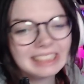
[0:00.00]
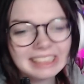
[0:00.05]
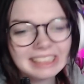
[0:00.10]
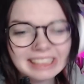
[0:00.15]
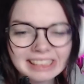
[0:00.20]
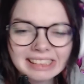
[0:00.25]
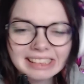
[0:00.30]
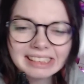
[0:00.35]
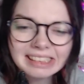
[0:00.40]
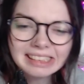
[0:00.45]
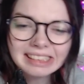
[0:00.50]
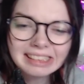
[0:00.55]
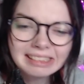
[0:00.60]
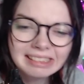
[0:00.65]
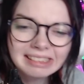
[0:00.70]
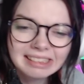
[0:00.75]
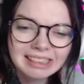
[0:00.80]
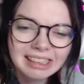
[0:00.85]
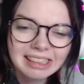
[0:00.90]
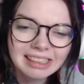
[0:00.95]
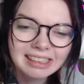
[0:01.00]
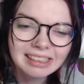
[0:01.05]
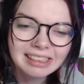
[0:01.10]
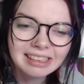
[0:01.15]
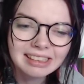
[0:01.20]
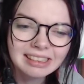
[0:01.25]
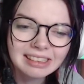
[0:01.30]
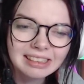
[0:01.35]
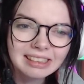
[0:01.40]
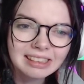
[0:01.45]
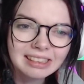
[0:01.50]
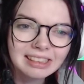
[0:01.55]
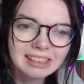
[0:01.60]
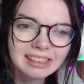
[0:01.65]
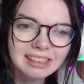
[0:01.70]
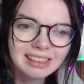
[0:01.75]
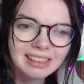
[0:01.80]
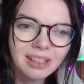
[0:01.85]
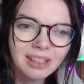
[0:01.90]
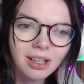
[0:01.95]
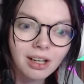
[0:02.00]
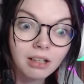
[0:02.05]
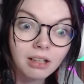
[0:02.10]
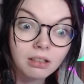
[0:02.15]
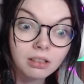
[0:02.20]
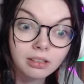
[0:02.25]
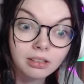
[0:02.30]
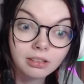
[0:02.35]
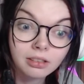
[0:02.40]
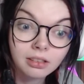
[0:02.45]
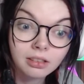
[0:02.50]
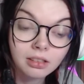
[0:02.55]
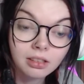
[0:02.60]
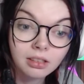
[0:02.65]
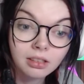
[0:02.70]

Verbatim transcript: Ugh. Fine. All right.